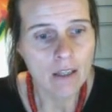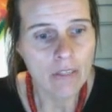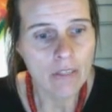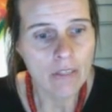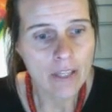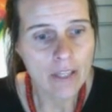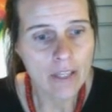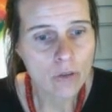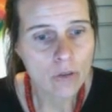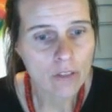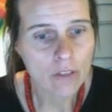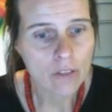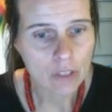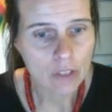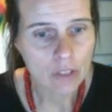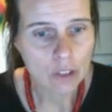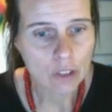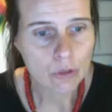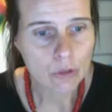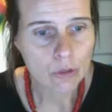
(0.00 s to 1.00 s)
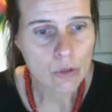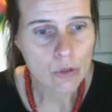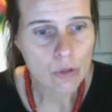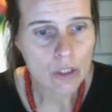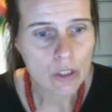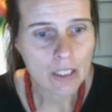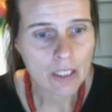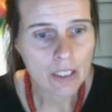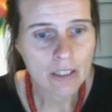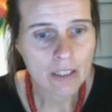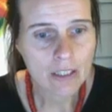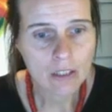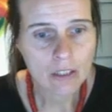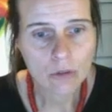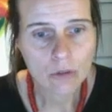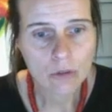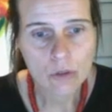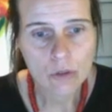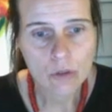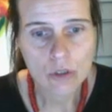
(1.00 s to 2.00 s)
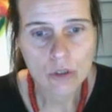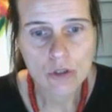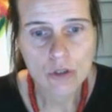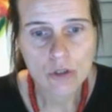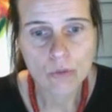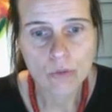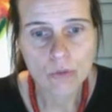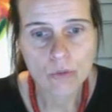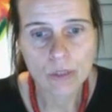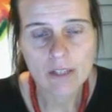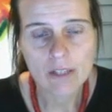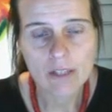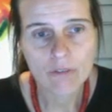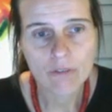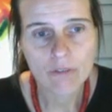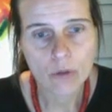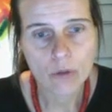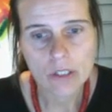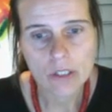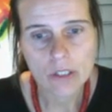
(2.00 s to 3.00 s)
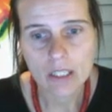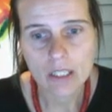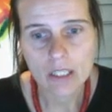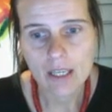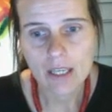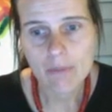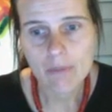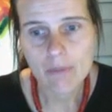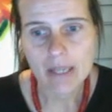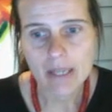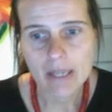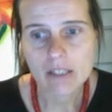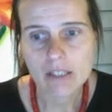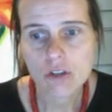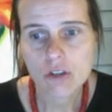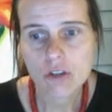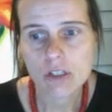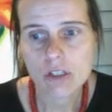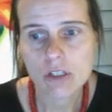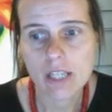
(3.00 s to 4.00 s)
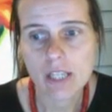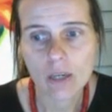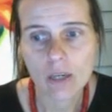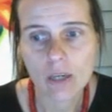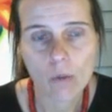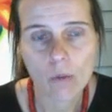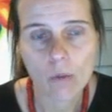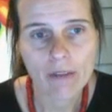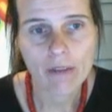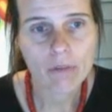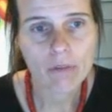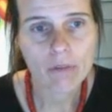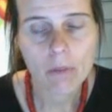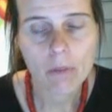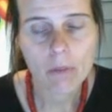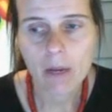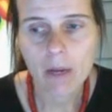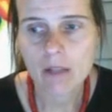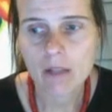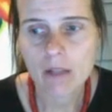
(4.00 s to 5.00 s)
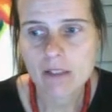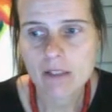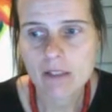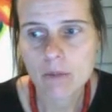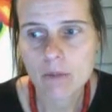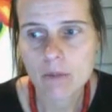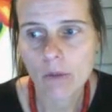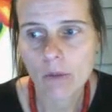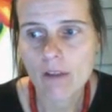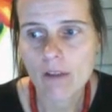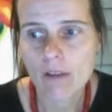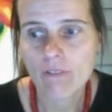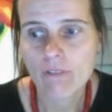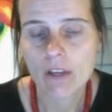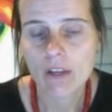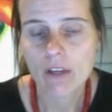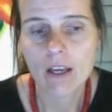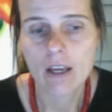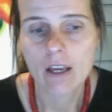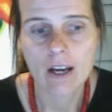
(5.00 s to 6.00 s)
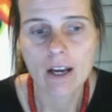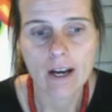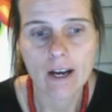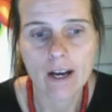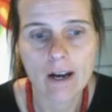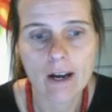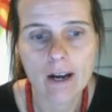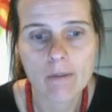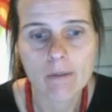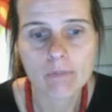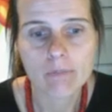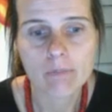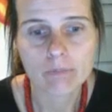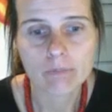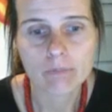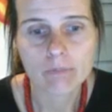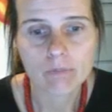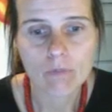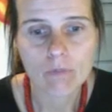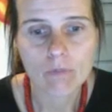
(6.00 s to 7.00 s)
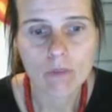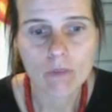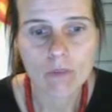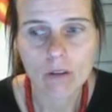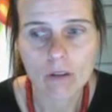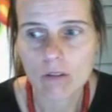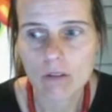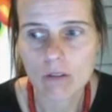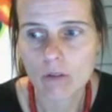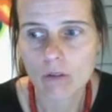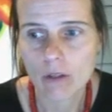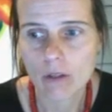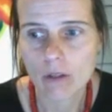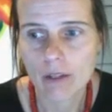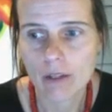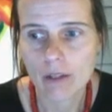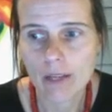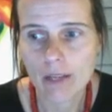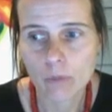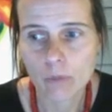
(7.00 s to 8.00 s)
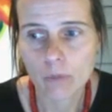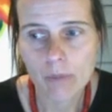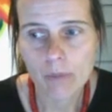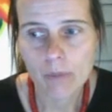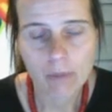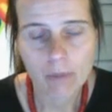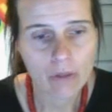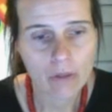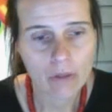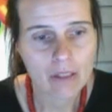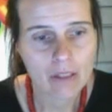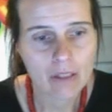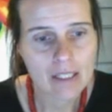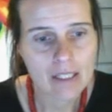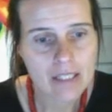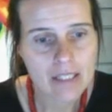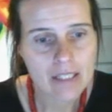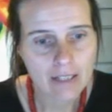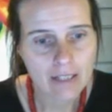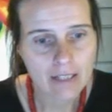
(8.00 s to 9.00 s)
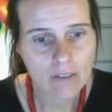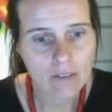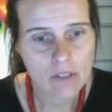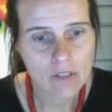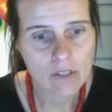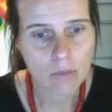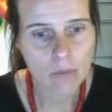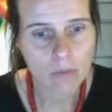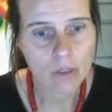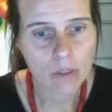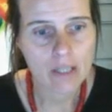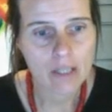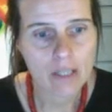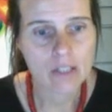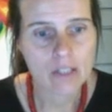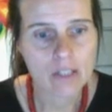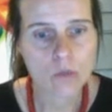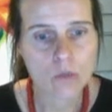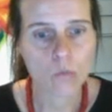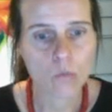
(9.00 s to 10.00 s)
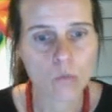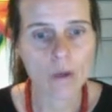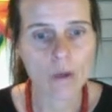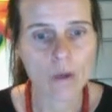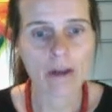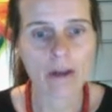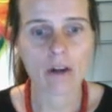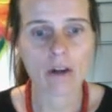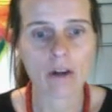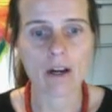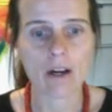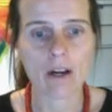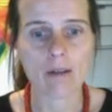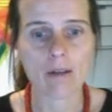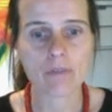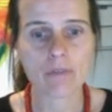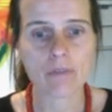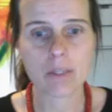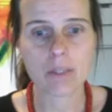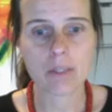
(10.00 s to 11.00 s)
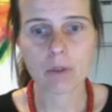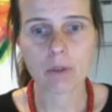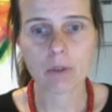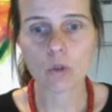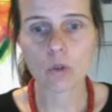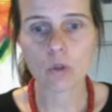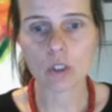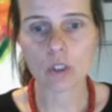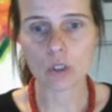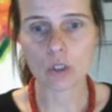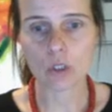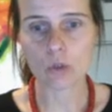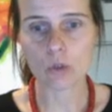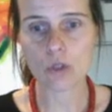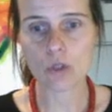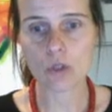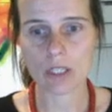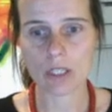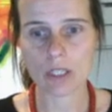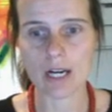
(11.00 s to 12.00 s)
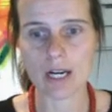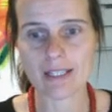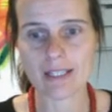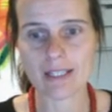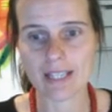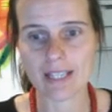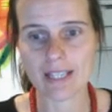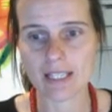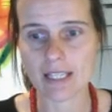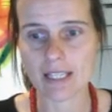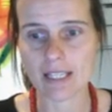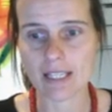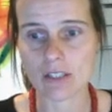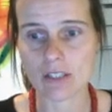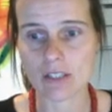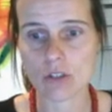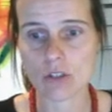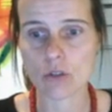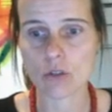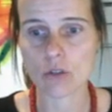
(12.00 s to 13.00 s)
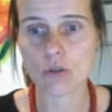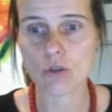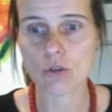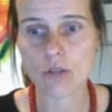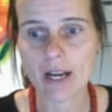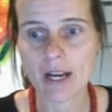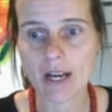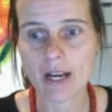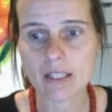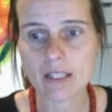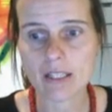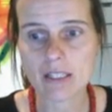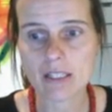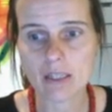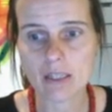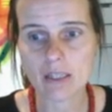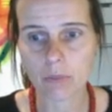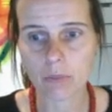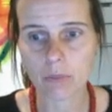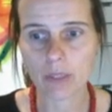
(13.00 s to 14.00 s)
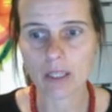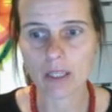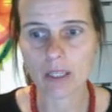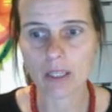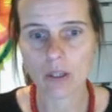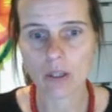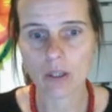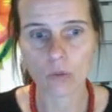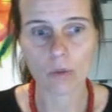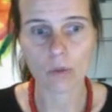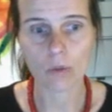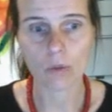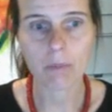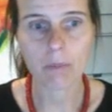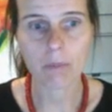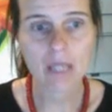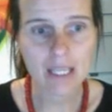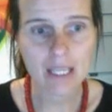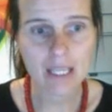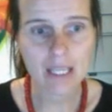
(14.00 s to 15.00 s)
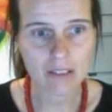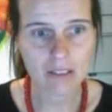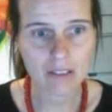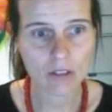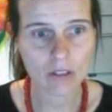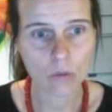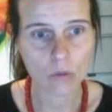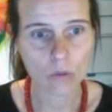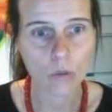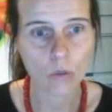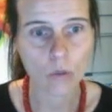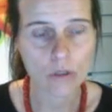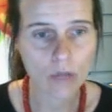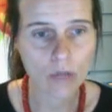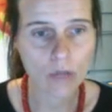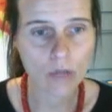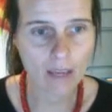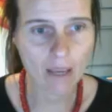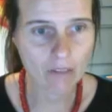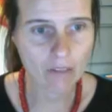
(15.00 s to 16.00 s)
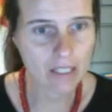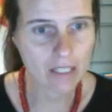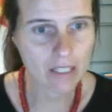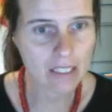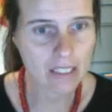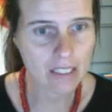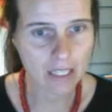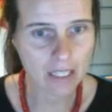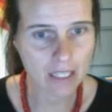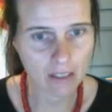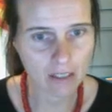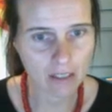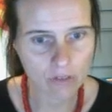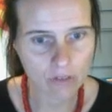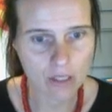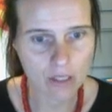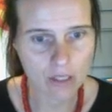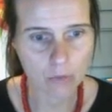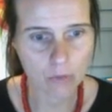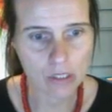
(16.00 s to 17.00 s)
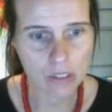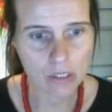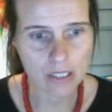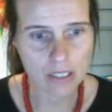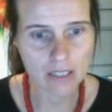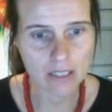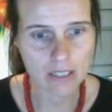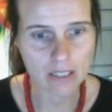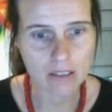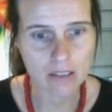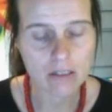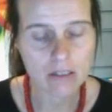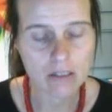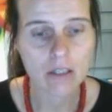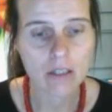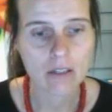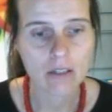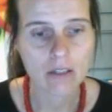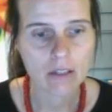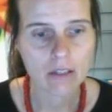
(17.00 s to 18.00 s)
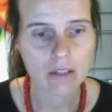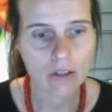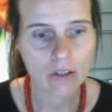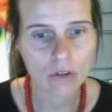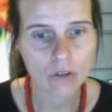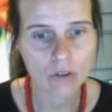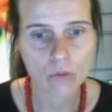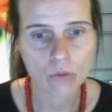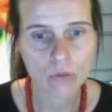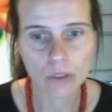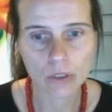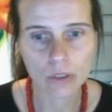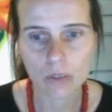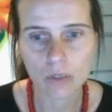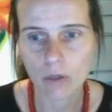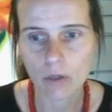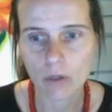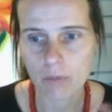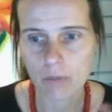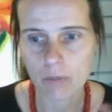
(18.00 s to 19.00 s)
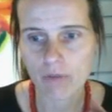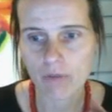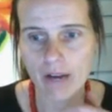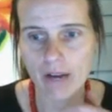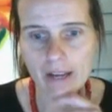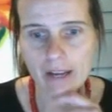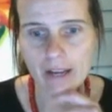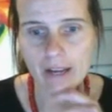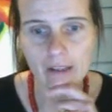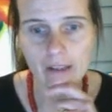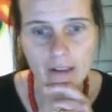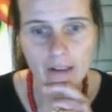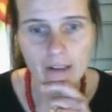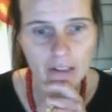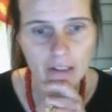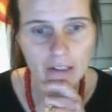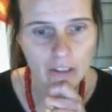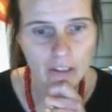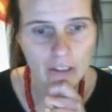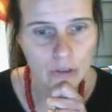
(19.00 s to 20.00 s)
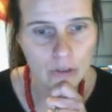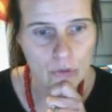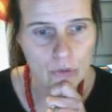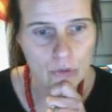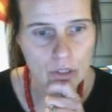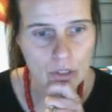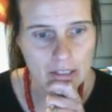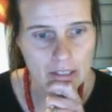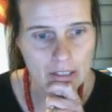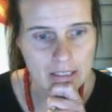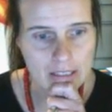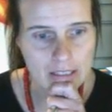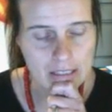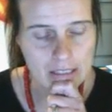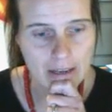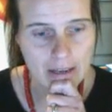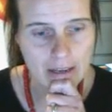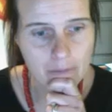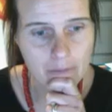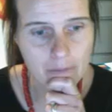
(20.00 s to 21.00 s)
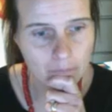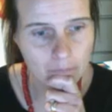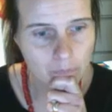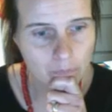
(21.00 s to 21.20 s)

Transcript: Then you'll give a conclusion. In the conclusion, you reinforce the key message to take away from the policy brief. And remember that the executive summary is where typical conclusion content is. So do not simply repeat what you gave in the executive summary sentence. Here you really want to provide a conclusion instead.